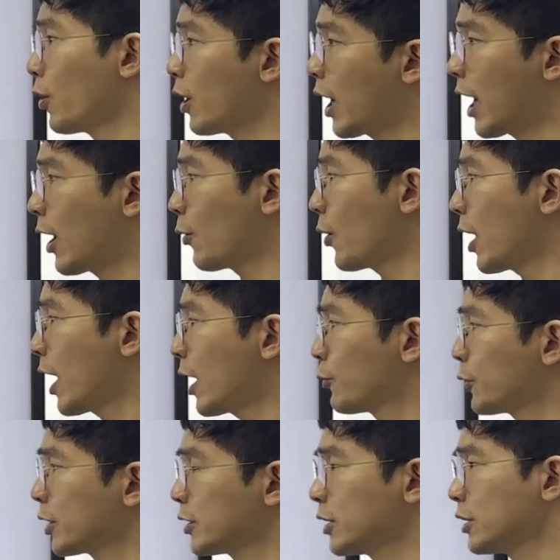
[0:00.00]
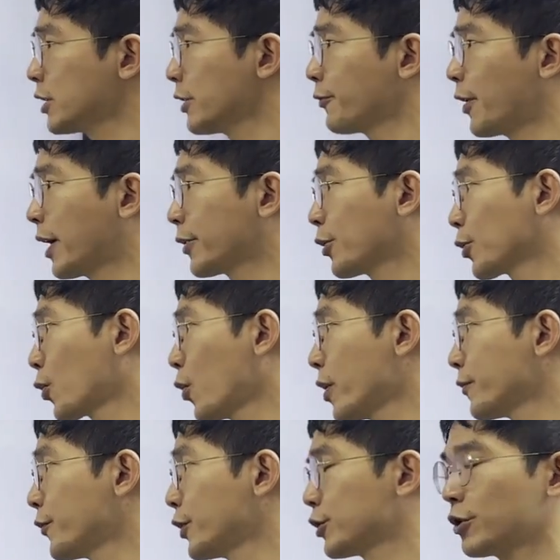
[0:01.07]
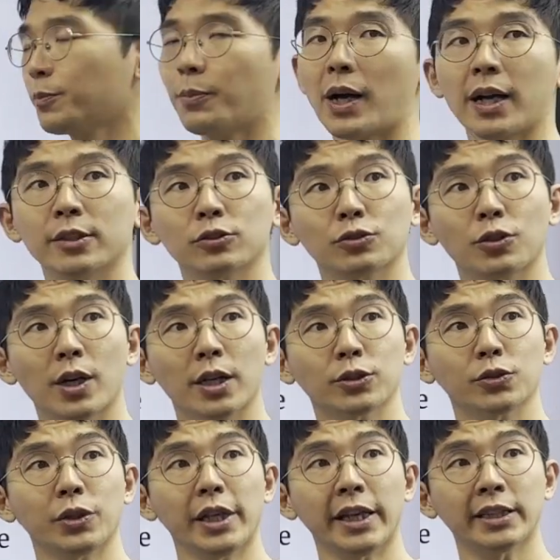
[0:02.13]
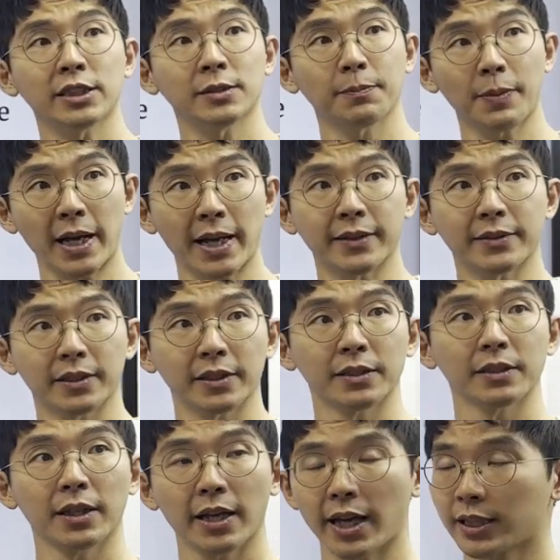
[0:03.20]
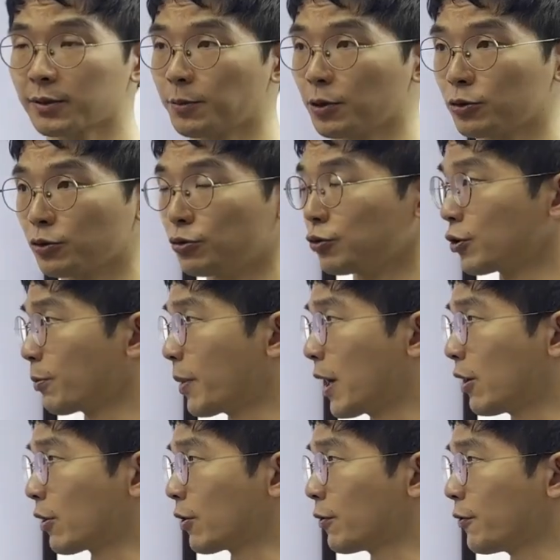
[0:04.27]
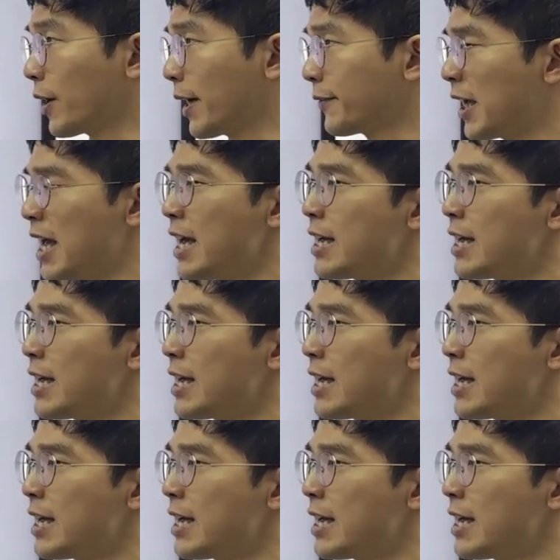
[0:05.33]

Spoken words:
how we can easily find our coefficient by trying to expand x plus 2 to the power of 5.